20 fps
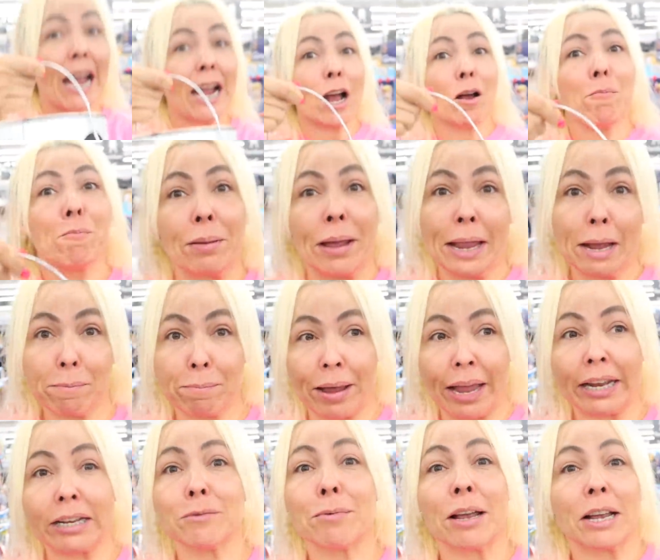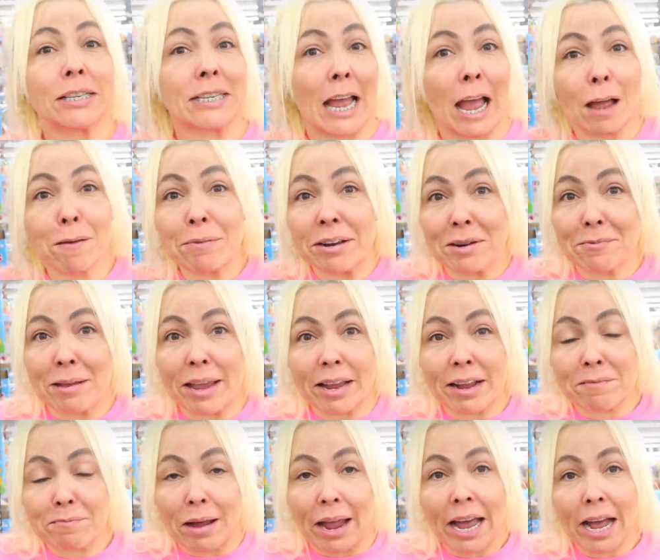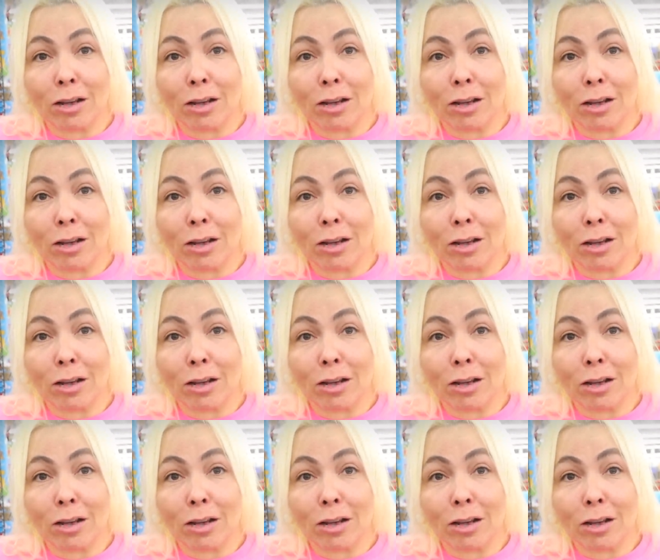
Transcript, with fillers: I got pink paint because I'm gonna make my